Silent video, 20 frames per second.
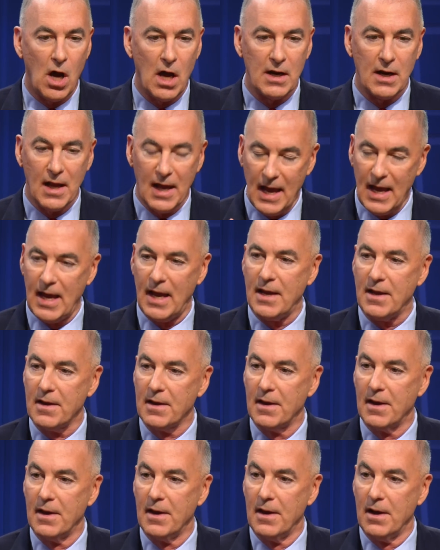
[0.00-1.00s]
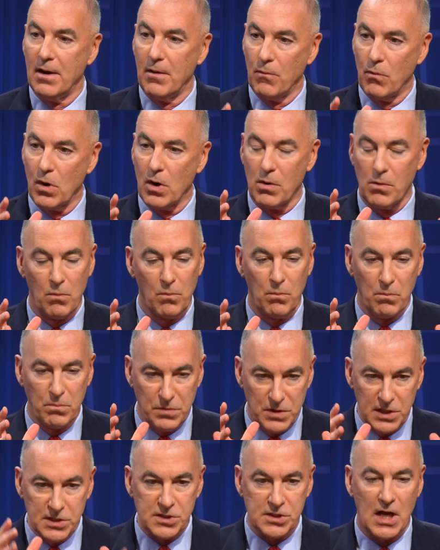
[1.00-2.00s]
thought, hey,
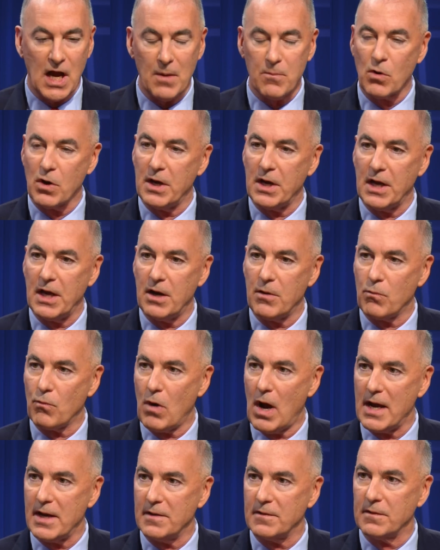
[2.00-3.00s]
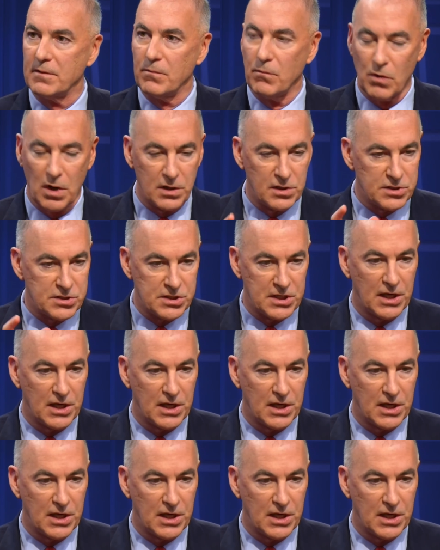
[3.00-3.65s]
this time we're going to get it right. We're going to